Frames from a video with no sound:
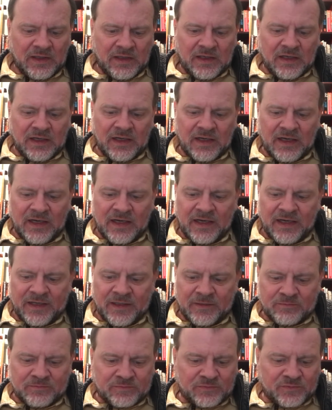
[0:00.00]

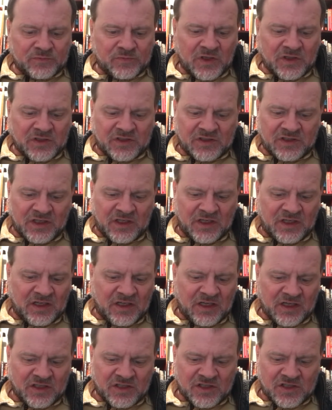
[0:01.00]
Let's
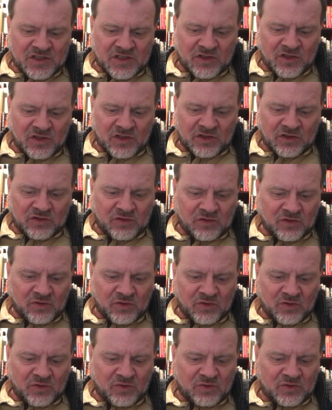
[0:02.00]
see. I just looked
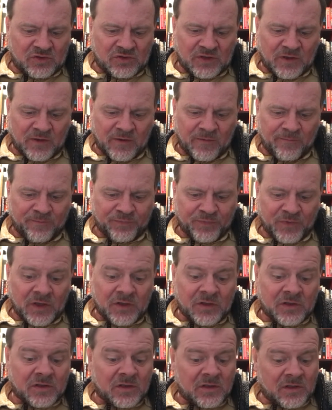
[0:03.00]
through some
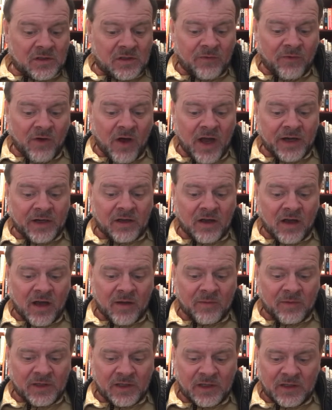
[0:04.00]
Divine
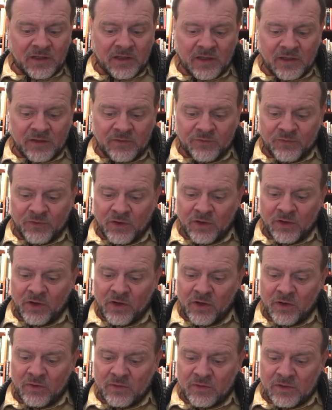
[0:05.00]
Comedy,
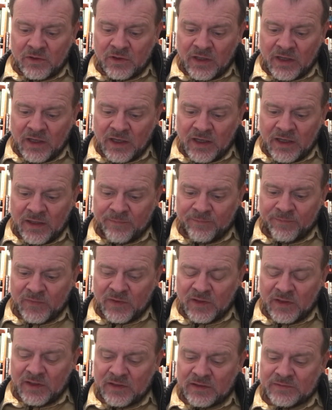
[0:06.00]
Inferno.
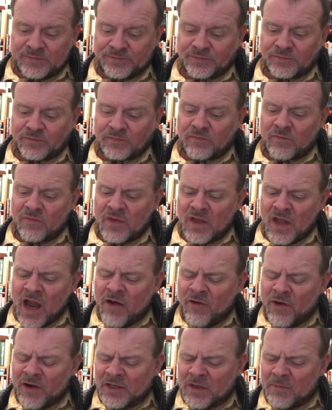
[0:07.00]
I
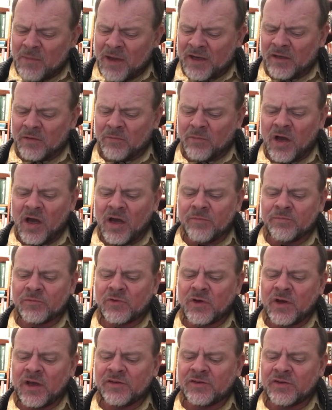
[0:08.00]
read the Mendelbaum
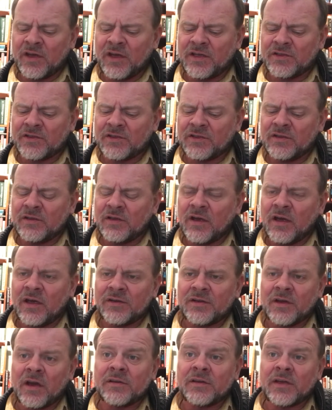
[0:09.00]
translation,
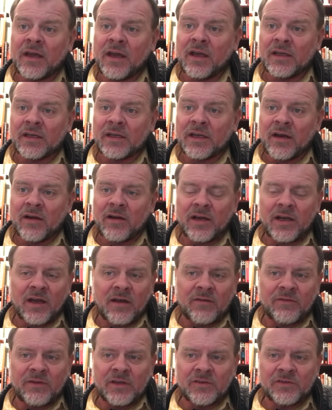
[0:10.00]
Dante Alighieri,
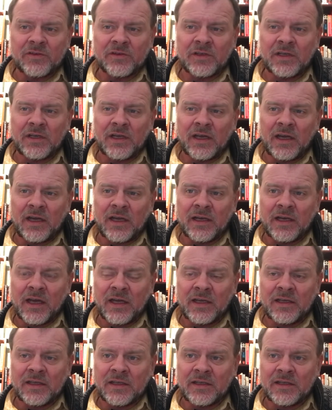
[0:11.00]
obviously, and
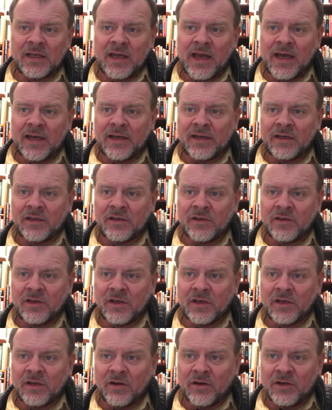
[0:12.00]
I did that under
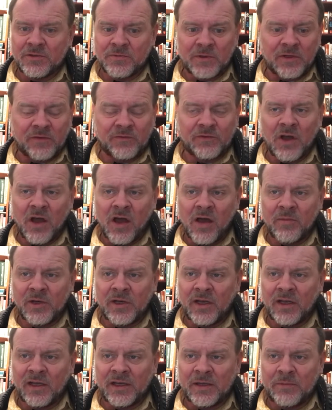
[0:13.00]
the encouragement of Tom at
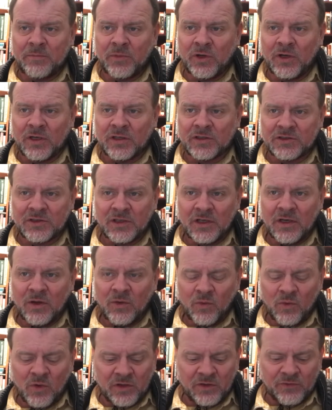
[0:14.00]
LA Books.
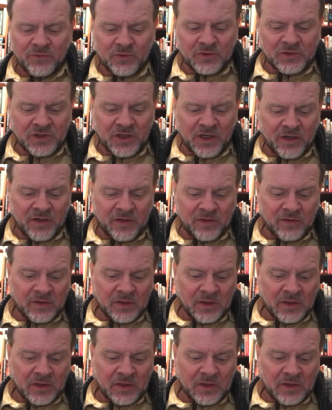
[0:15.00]
Wonderful channel.